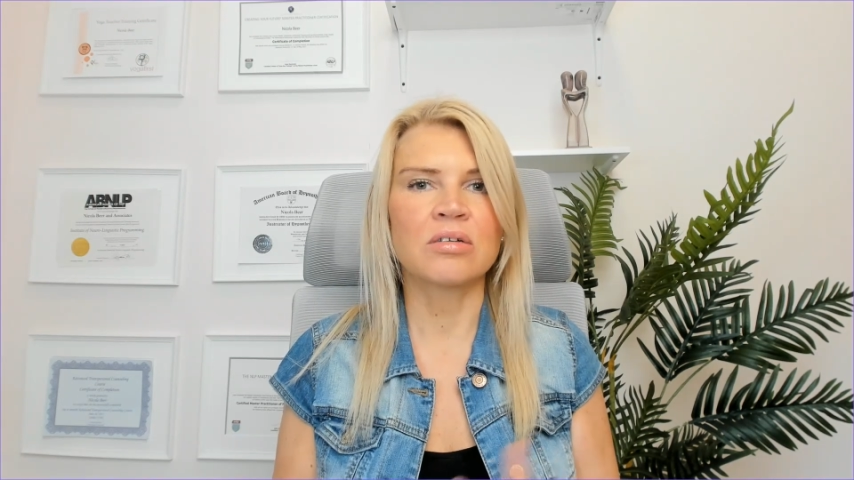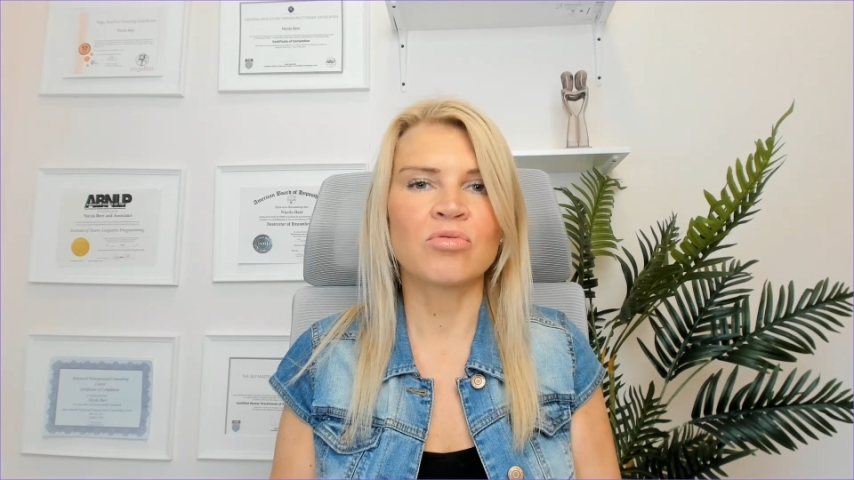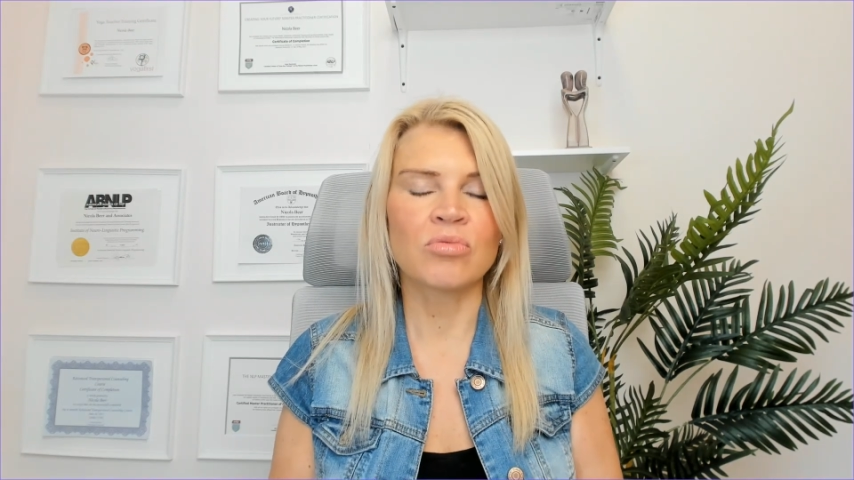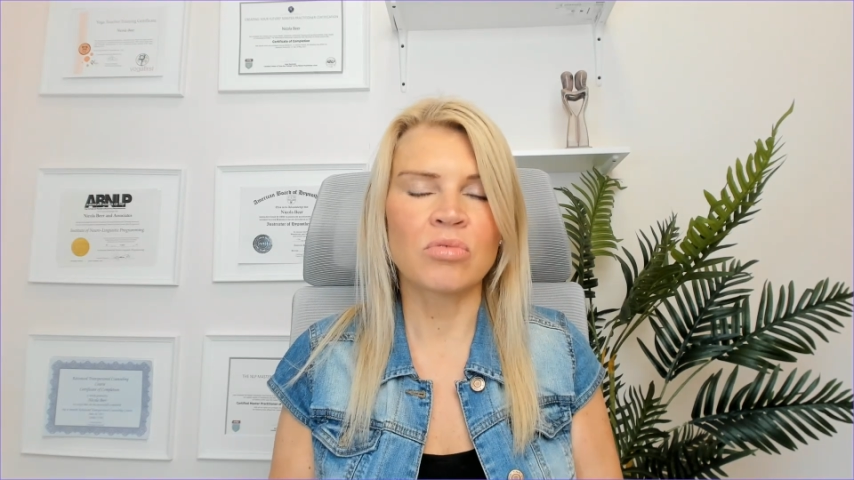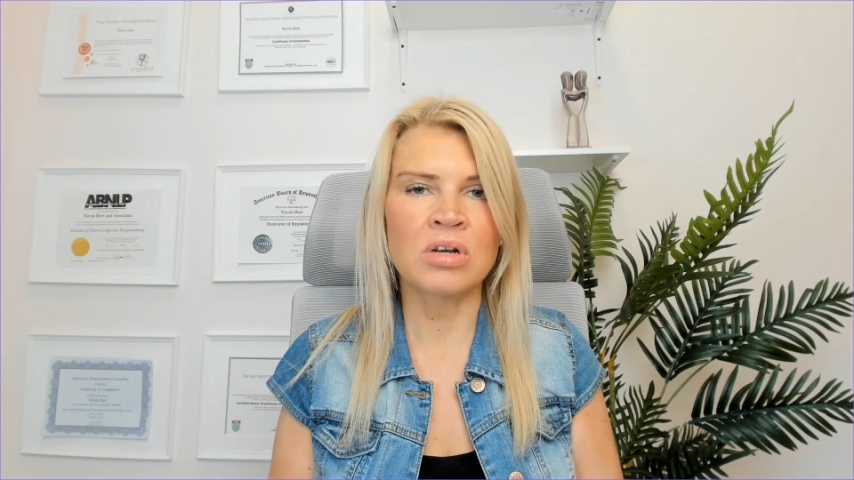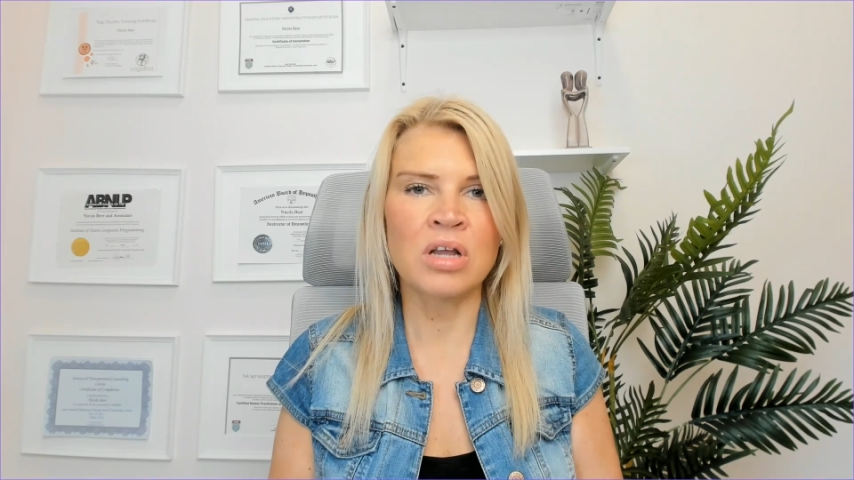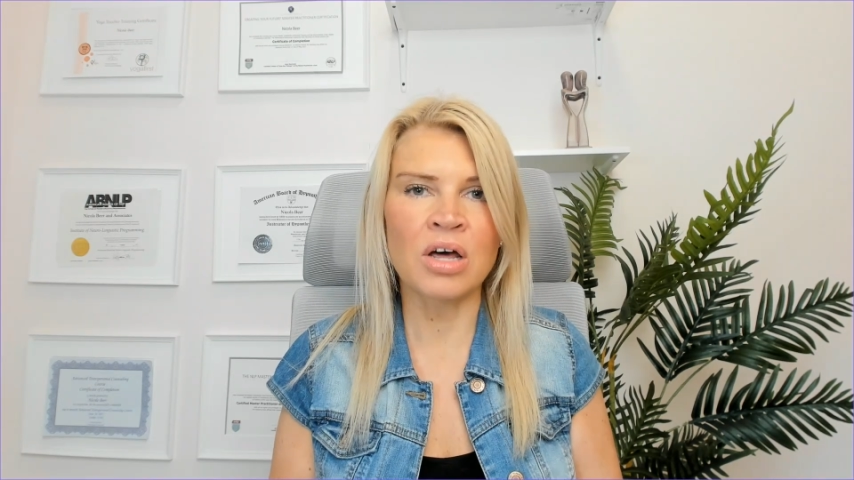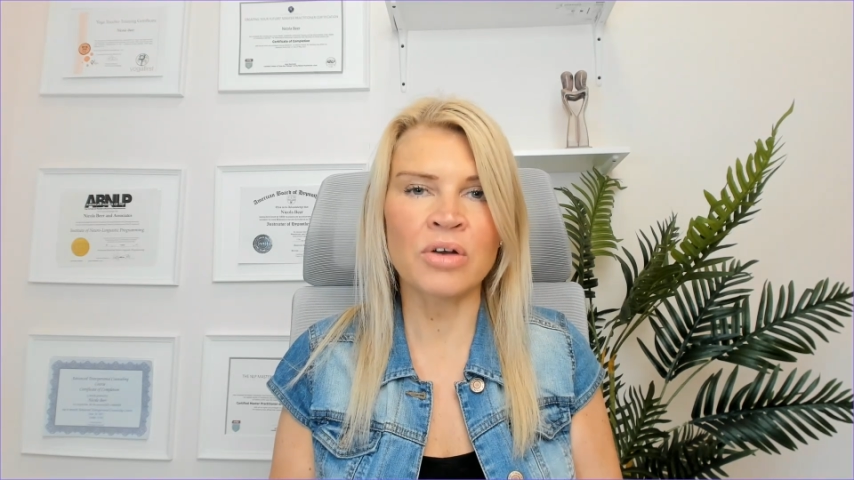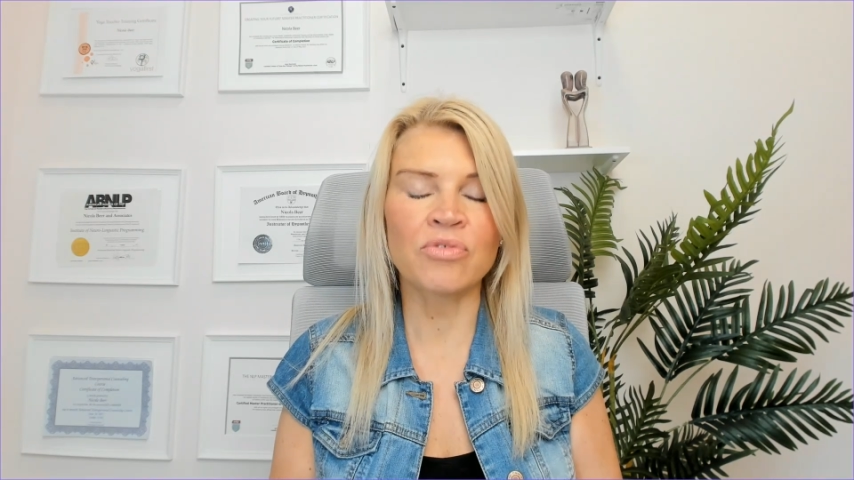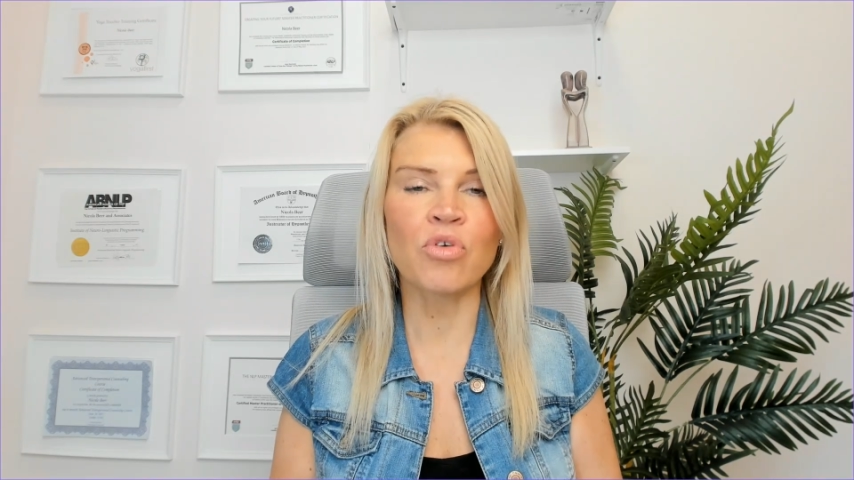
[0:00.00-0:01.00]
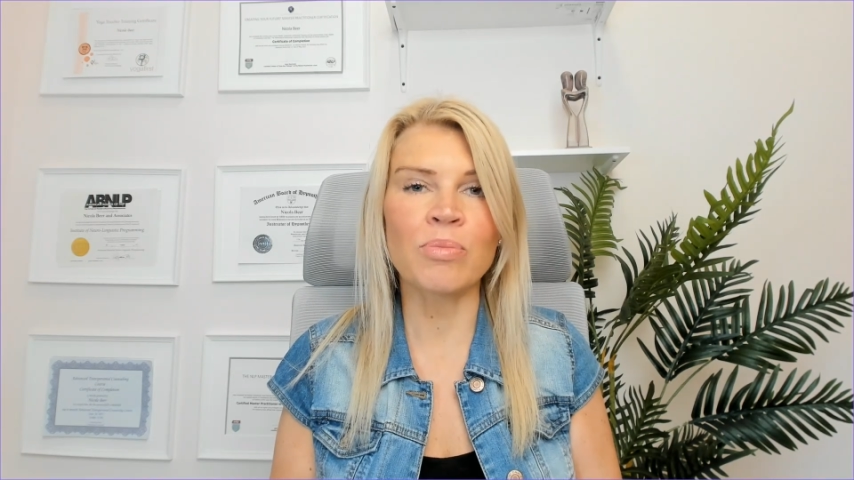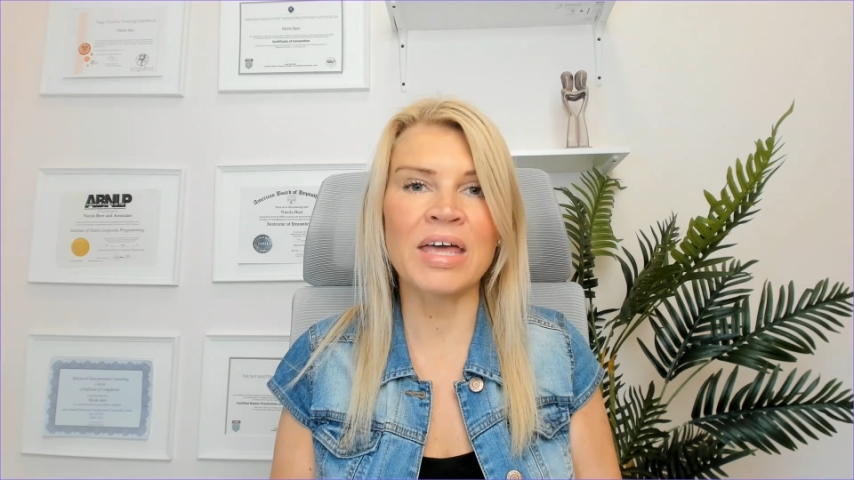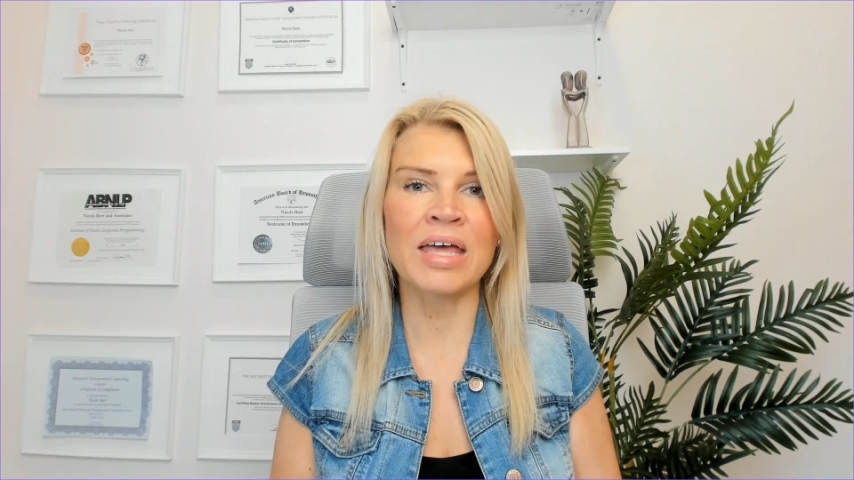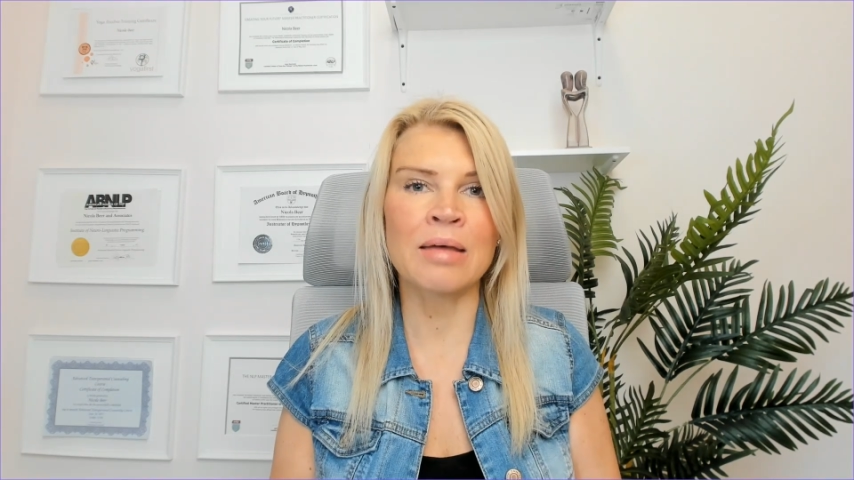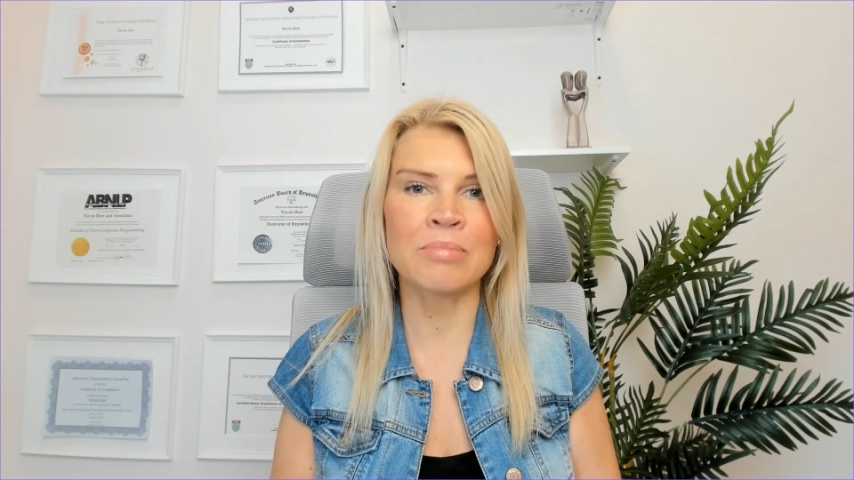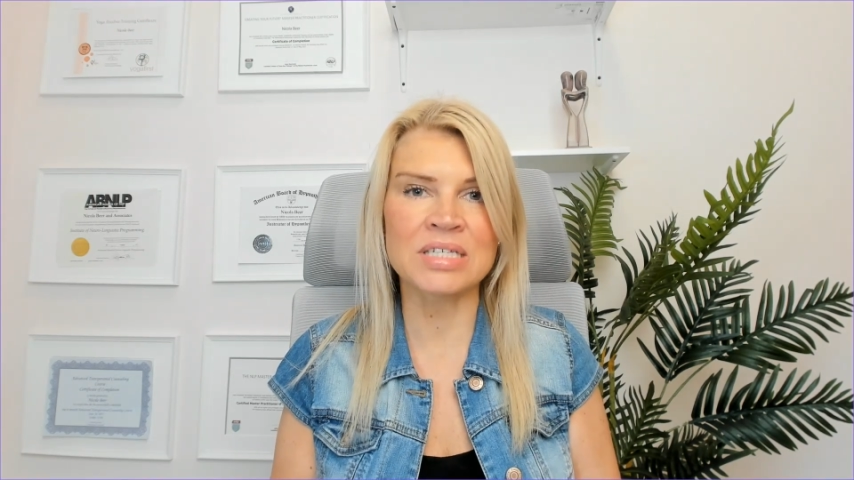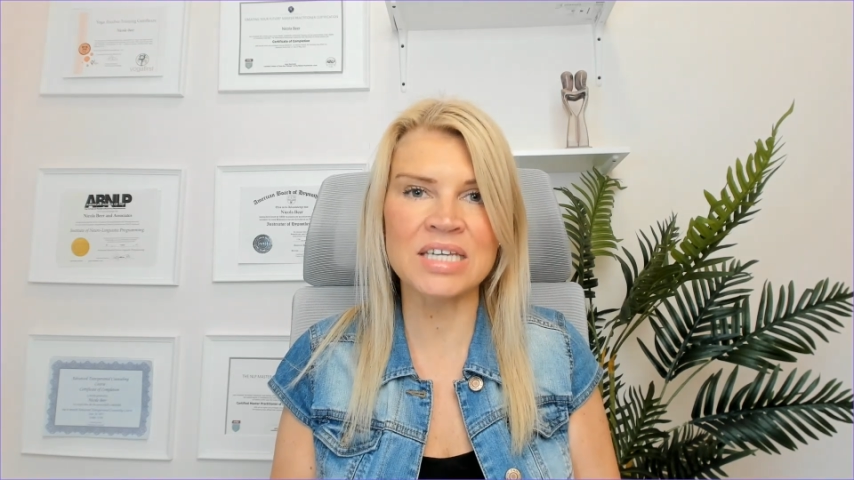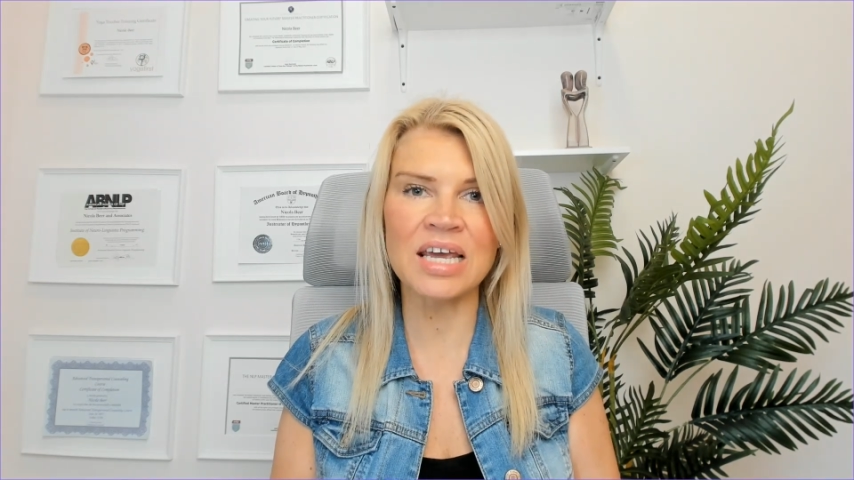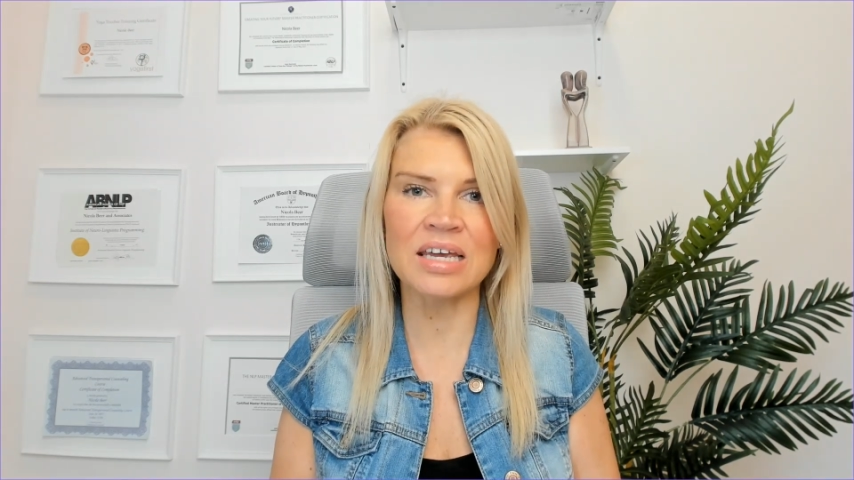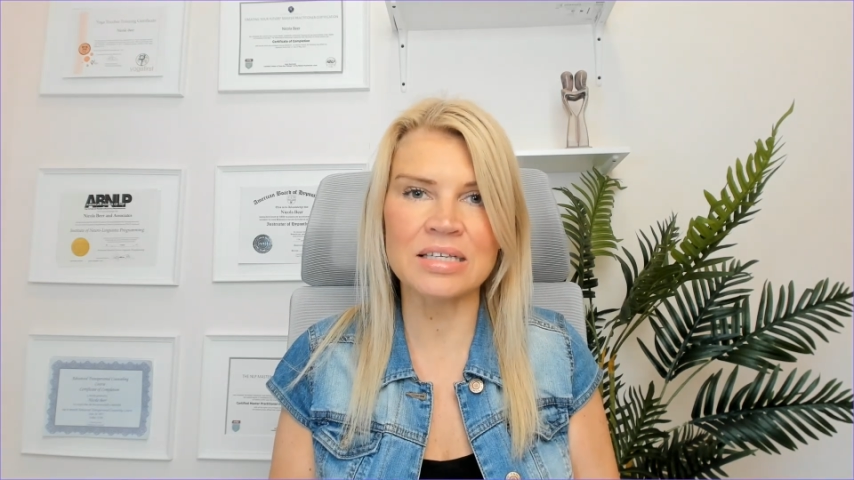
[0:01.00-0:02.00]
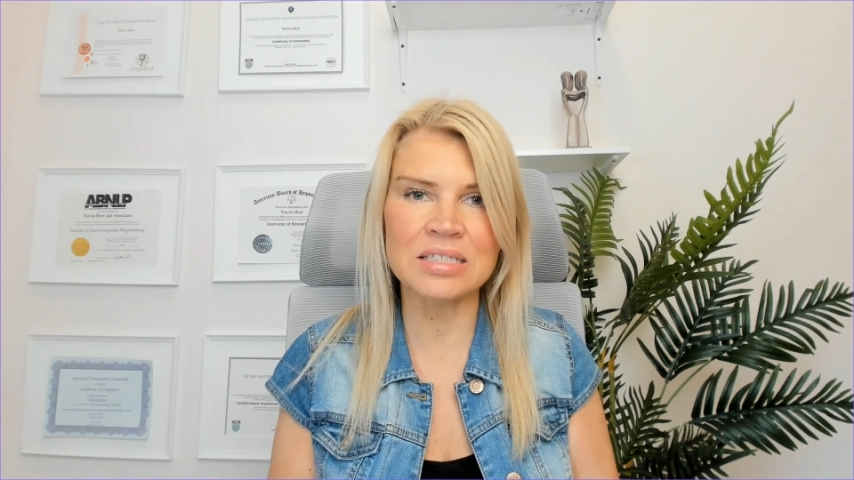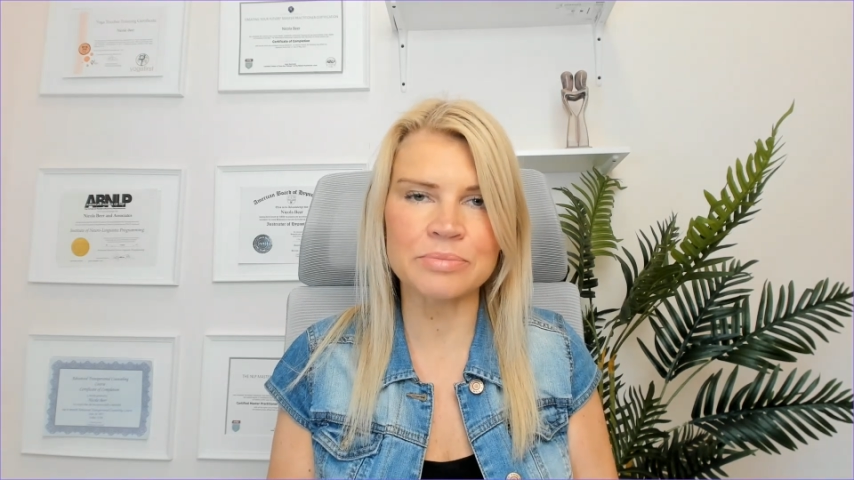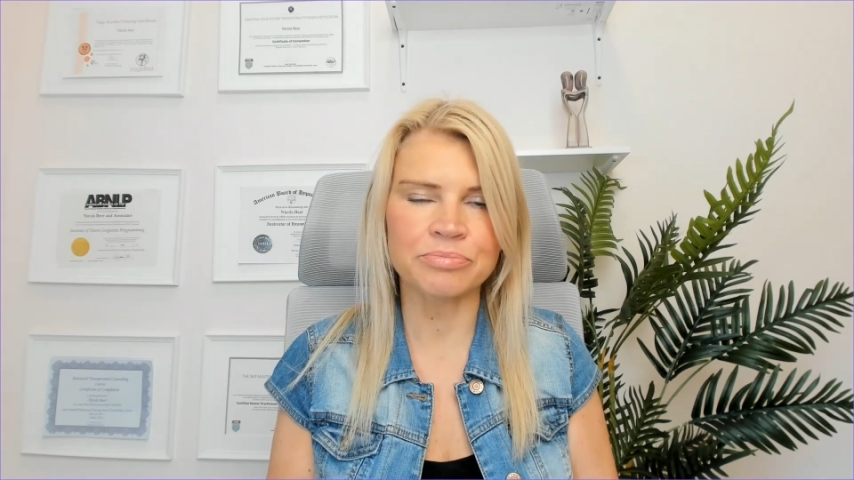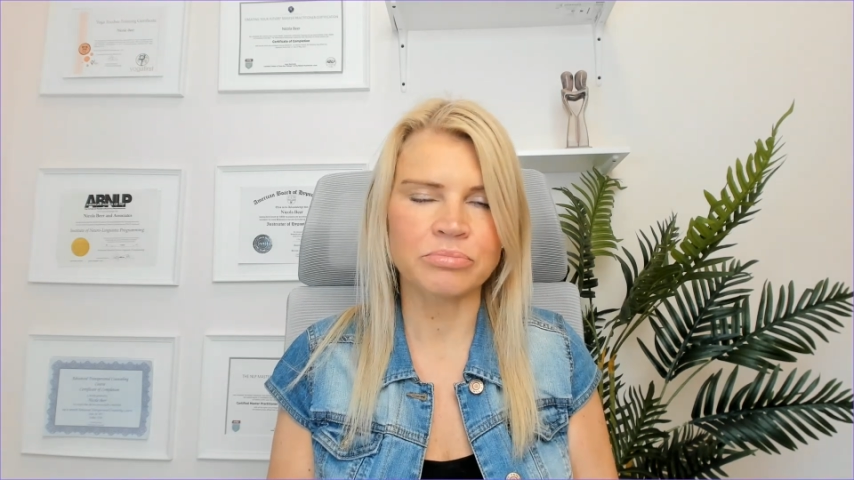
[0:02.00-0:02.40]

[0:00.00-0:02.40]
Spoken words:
learn from their mistakes.